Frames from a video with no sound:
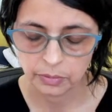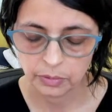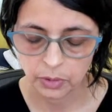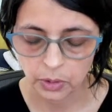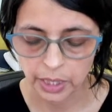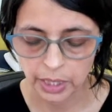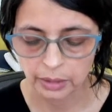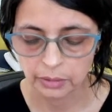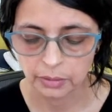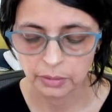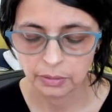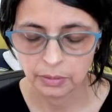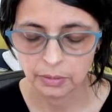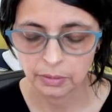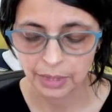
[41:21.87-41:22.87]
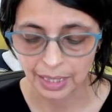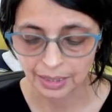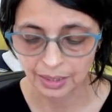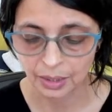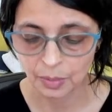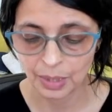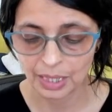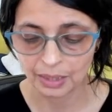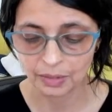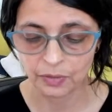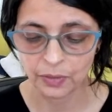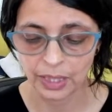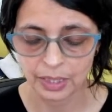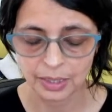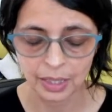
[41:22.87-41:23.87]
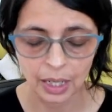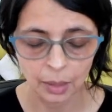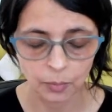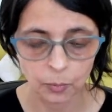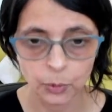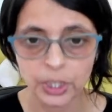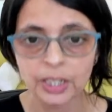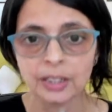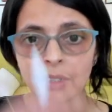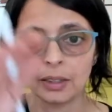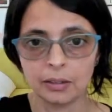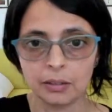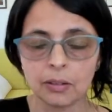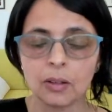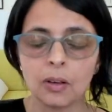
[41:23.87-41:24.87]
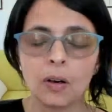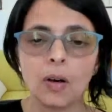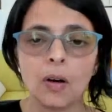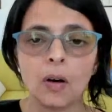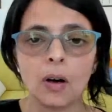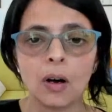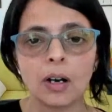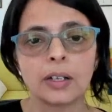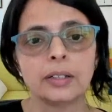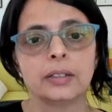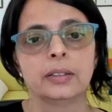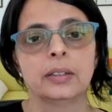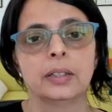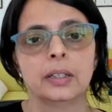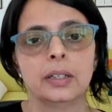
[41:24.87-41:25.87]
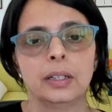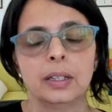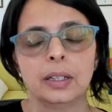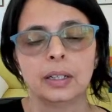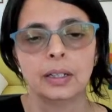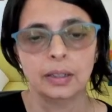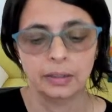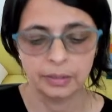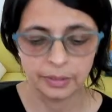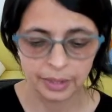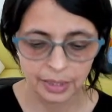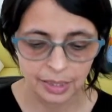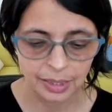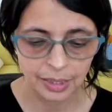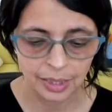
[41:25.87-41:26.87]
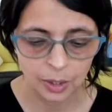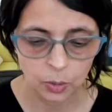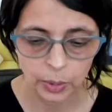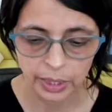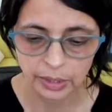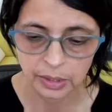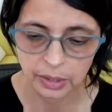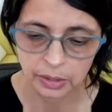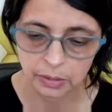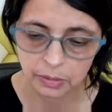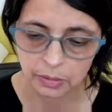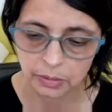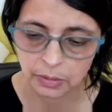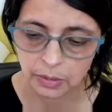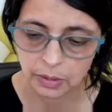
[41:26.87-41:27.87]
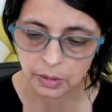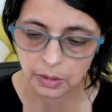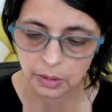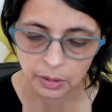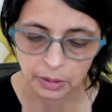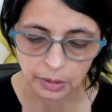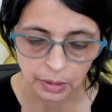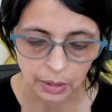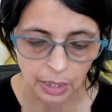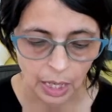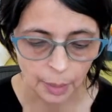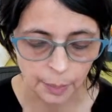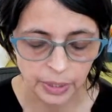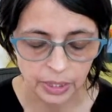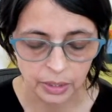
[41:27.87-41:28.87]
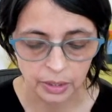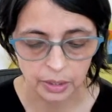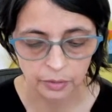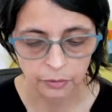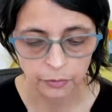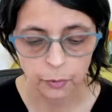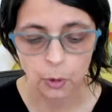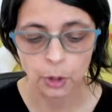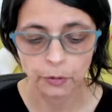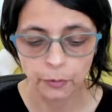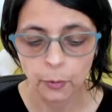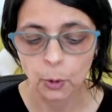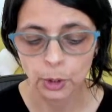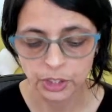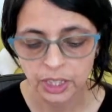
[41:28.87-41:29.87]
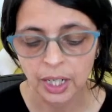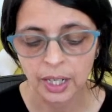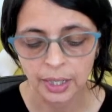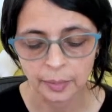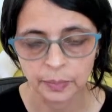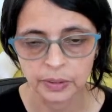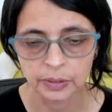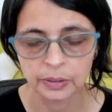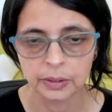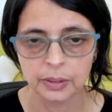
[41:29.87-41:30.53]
Okay, that's gonna make it face up. We are on this sequence up here 4 times,